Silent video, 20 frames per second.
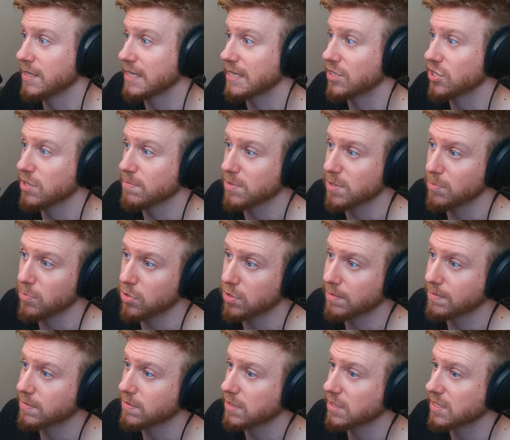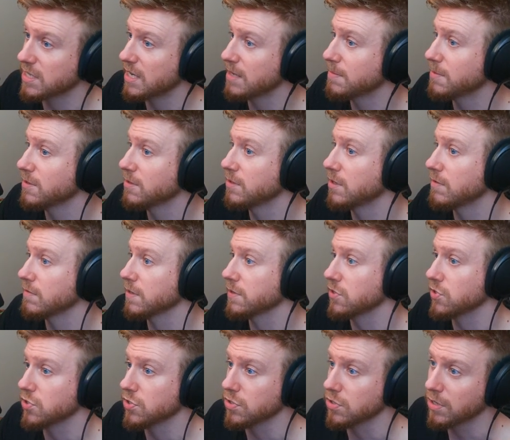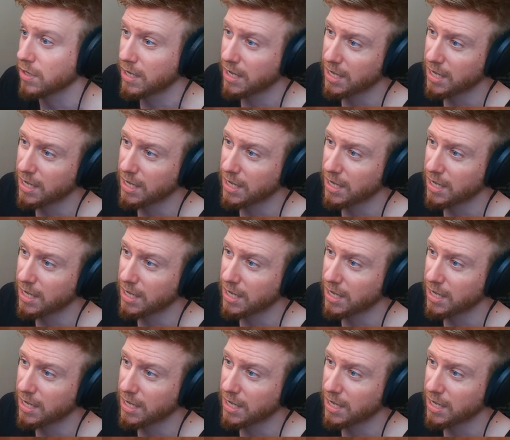like Gypsum orbs, for example. Not really sure,